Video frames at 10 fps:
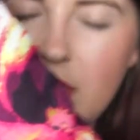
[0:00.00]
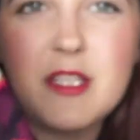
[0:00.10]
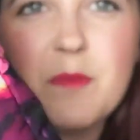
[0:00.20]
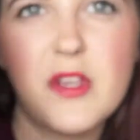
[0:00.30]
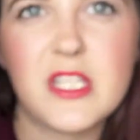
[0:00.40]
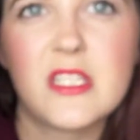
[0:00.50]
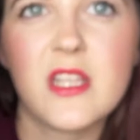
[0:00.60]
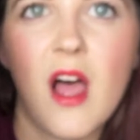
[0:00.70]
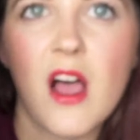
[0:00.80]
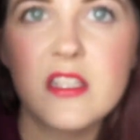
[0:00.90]
suppose it's
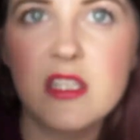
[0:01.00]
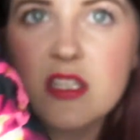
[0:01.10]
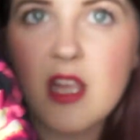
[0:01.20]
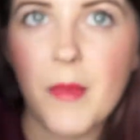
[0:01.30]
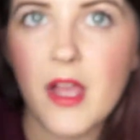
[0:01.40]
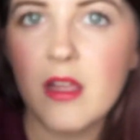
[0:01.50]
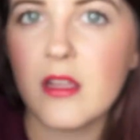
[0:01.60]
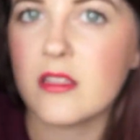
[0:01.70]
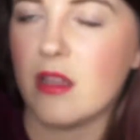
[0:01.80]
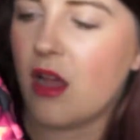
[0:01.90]
last
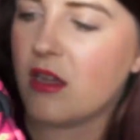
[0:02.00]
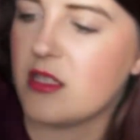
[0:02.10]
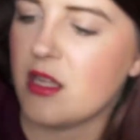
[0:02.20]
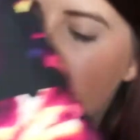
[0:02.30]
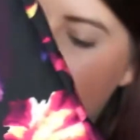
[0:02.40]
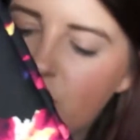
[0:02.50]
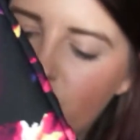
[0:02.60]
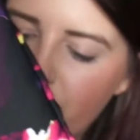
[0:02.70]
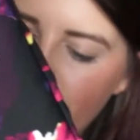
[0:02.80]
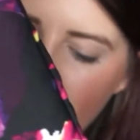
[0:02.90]
summer's
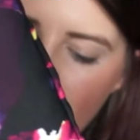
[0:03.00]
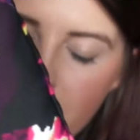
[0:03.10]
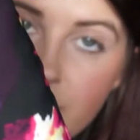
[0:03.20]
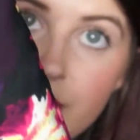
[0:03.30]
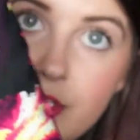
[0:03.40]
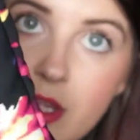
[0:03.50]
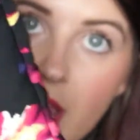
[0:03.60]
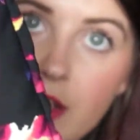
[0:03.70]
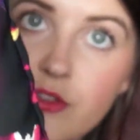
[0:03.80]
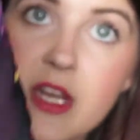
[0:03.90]
River Island
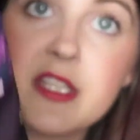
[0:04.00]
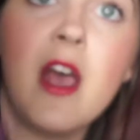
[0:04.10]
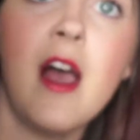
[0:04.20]
dress.